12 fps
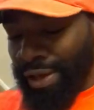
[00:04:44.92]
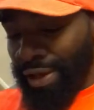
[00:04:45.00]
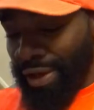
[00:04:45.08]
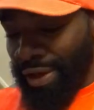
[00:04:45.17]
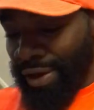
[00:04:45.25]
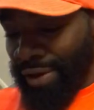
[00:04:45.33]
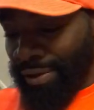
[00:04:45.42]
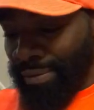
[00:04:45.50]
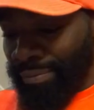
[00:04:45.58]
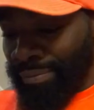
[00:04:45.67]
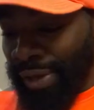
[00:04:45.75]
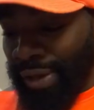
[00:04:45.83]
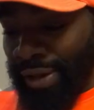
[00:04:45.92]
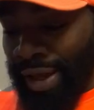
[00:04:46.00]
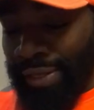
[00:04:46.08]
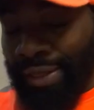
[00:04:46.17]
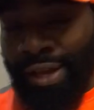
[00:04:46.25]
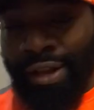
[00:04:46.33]
But
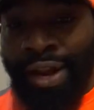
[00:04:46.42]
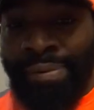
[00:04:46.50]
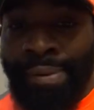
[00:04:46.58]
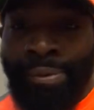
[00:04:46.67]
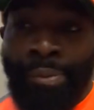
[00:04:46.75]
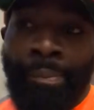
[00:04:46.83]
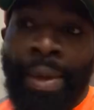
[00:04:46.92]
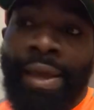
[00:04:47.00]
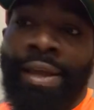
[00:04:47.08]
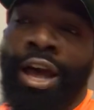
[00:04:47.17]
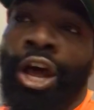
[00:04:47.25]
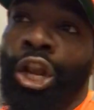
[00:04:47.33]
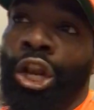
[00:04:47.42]
I think a lot of people make